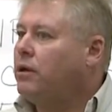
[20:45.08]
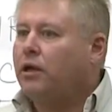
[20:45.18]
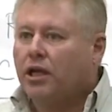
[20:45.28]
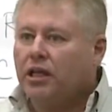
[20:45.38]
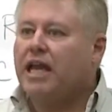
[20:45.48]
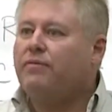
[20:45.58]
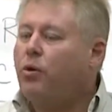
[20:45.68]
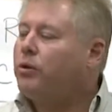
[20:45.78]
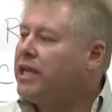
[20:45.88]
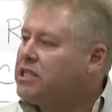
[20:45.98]
Clean
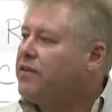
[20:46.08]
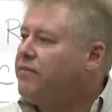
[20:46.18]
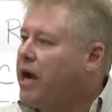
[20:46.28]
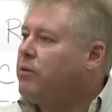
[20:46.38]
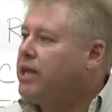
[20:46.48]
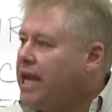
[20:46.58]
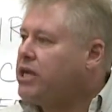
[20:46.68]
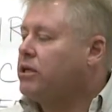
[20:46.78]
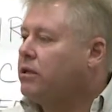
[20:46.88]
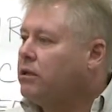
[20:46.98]
volt is the
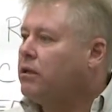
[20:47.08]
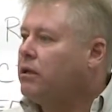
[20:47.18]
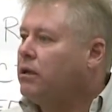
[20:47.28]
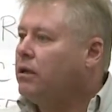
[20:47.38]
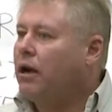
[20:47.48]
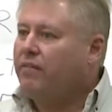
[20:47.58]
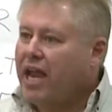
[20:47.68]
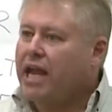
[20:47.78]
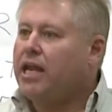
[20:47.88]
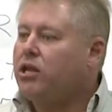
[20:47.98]
foundation of
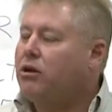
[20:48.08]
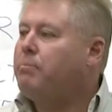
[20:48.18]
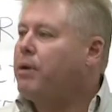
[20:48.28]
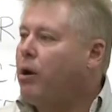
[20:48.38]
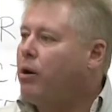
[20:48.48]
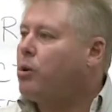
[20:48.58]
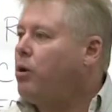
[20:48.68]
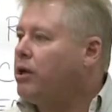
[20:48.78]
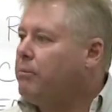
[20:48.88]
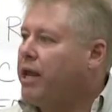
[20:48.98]
any good power
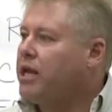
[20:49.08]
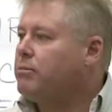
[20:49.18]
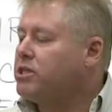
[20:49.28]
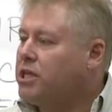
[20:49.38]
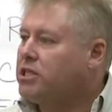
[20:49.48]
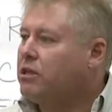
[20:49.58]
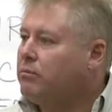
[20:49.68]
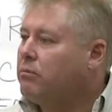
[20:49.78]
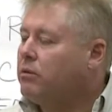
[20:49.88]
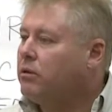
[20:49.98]
quality management system,
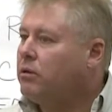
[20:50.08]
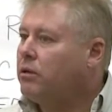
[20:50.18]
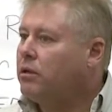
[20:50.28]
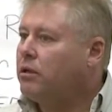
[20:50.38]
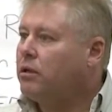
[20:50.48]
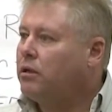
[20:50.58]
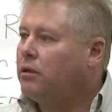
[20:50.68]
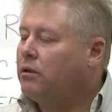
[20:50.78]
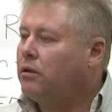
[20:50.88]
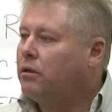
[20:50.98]

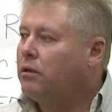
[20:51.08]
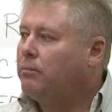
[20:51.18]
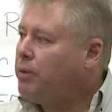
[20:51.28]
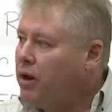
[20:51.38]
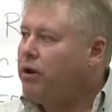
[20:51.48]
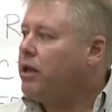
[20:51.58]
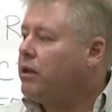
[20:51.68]
period.